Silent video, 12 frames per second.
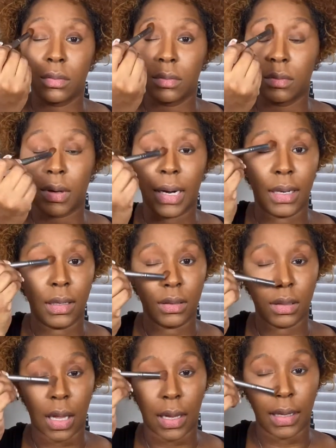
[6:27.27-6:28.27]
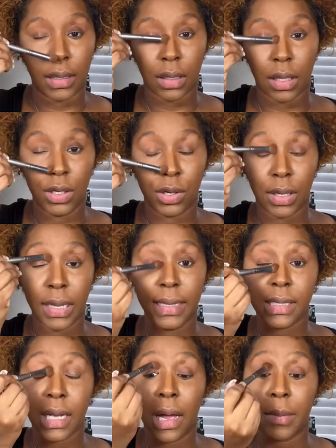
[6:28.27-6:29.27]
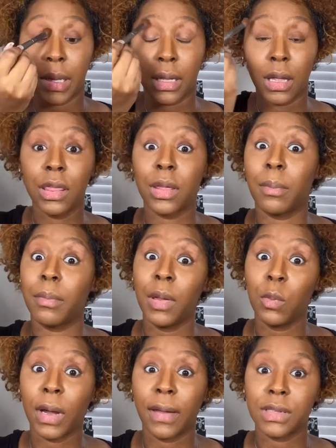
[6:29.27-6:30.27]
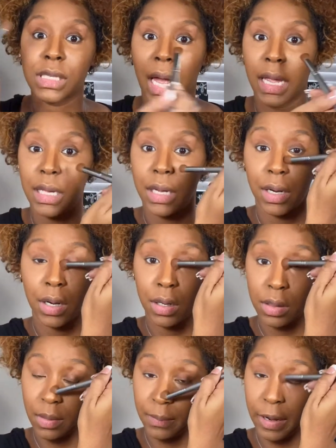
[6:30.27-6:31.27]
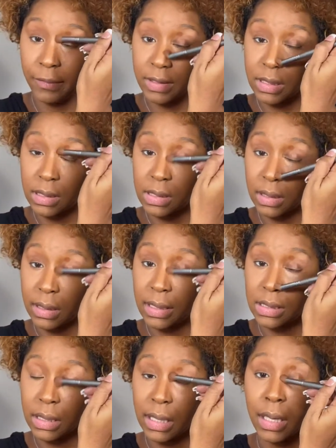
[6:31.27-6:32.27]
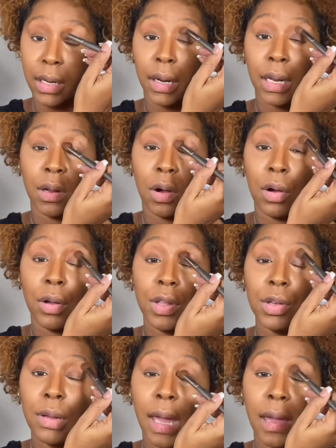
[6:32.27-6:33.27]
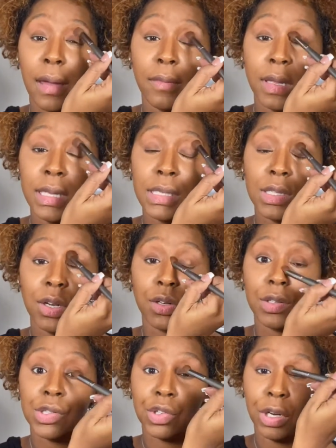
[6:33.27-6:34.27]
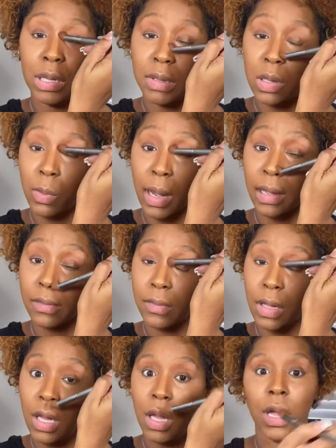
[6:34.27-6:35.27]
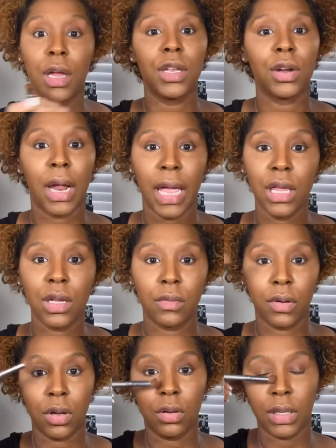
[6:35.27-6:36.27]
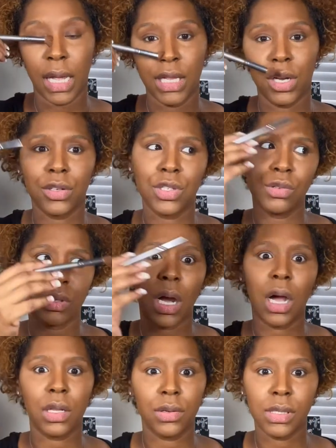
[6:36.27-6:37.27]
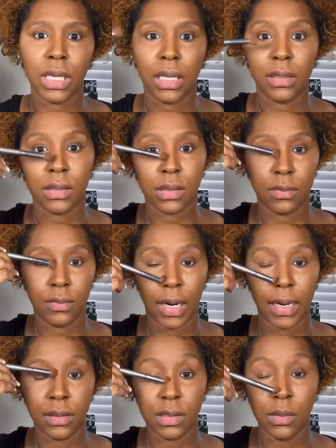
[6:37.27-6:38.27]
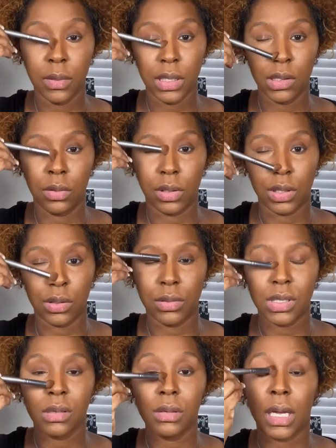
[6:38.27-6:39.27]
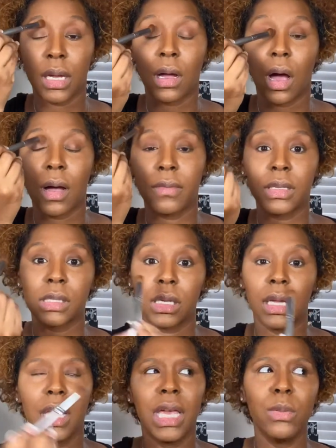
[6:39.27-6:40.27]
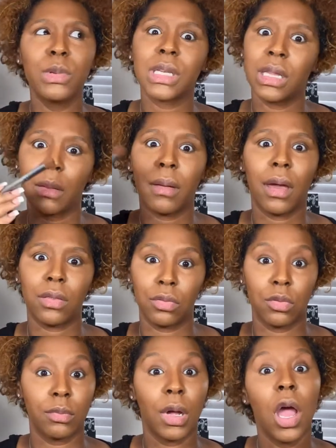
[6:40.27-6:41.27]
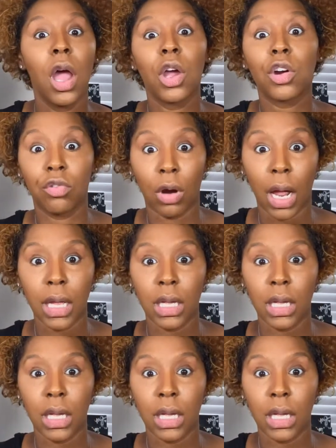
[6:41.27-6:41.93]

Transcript: Right? Like, your kid's coming, the midwife's not here, the birth assistant isn't here, and all you have is your screening wife, your 8-year-old, and your 2 toddler sons, right? So what are you gonna do? So yeah, obviously, he was in the bathroom crying.